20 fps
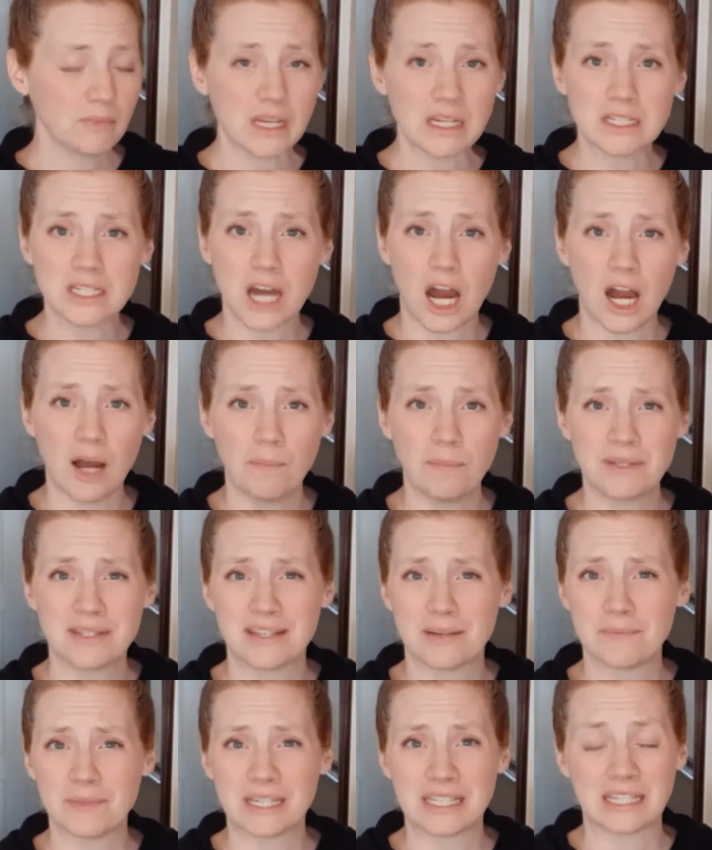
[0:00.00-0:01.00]
top
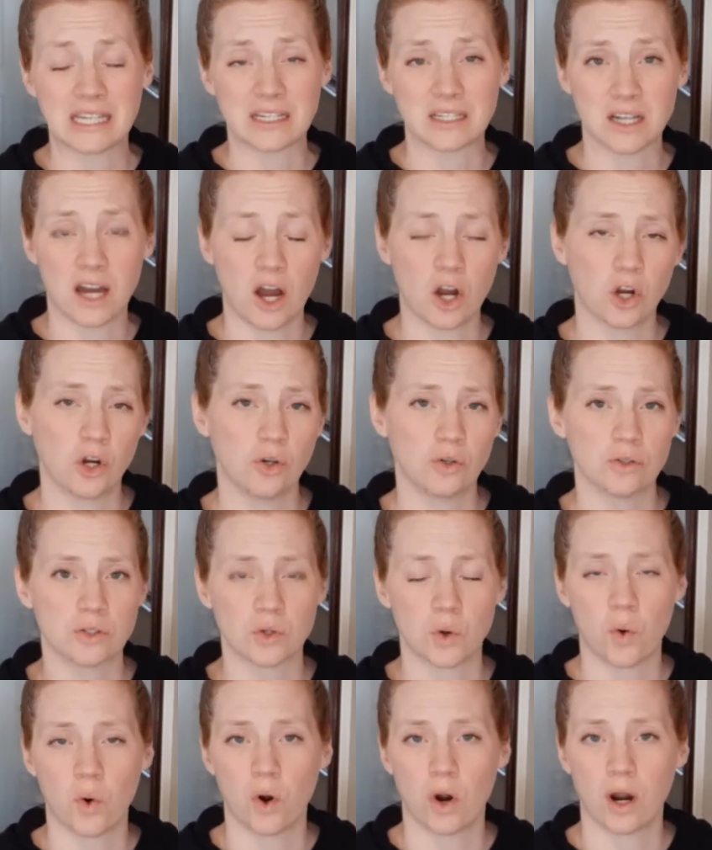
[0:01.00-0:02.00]
something like
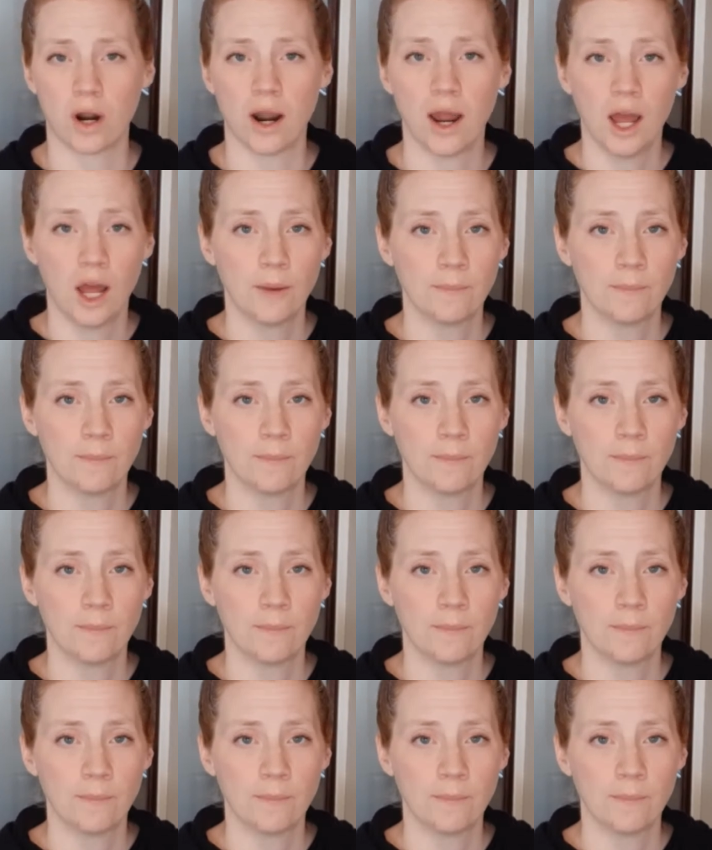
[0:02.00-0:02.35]
tacos or